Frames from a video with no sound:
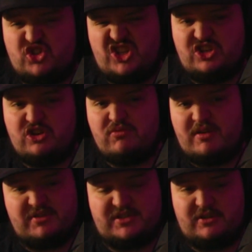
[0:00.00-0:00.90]
knew I
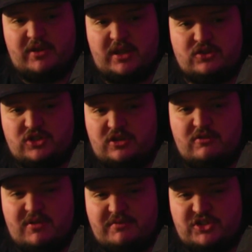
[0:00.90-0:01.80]
was doing it. She
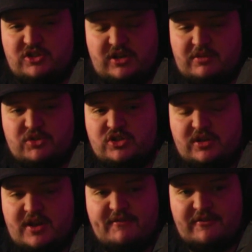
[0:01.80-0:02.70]
knew I was cheating, but she
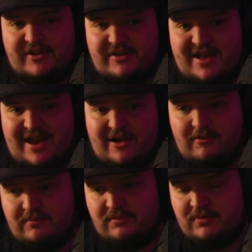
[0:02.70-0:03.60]
could never figure out how.
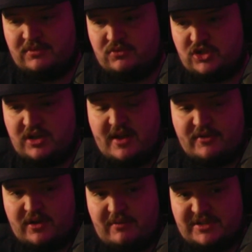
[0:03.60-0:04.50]
She
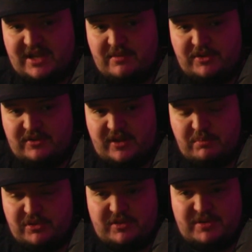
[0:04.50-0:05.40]
never was able to, like,
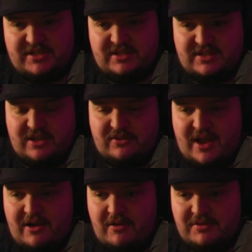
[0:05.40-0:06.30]
put the pieces together
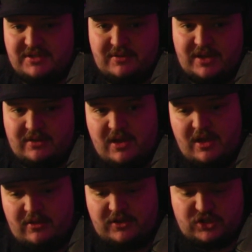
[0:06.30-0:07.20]
how I was doing it.
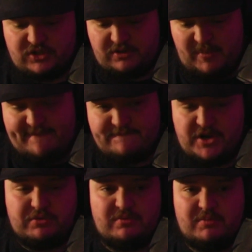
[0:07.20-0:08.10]
Like, she took my
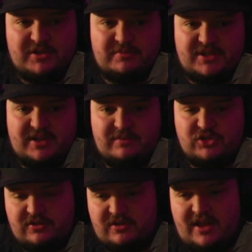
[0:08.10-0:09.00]
phone multiple times.
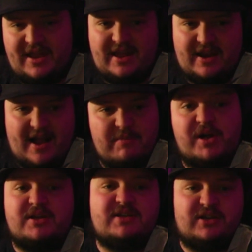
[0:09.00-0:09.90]
I had an
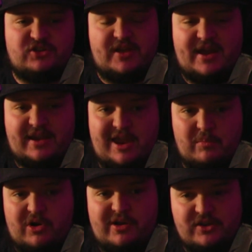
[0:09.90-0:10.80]
iPod Touch that had a
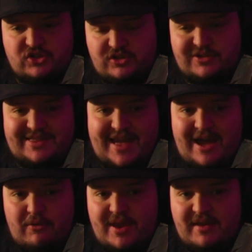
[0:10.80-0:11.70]
camera on it. She took
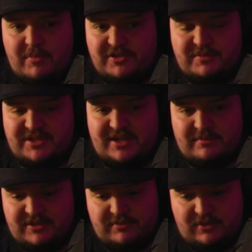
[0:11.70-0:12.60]
that away multiple
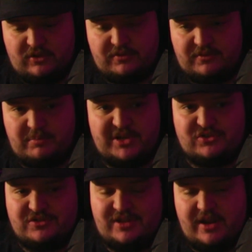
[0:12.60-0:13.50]
times and would look through the
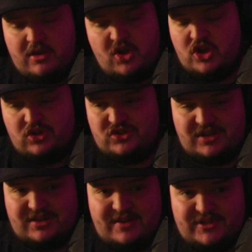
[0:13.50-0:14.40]
pictures on it. She
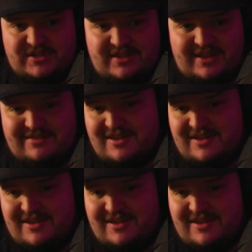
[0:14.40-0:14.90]
could never see that.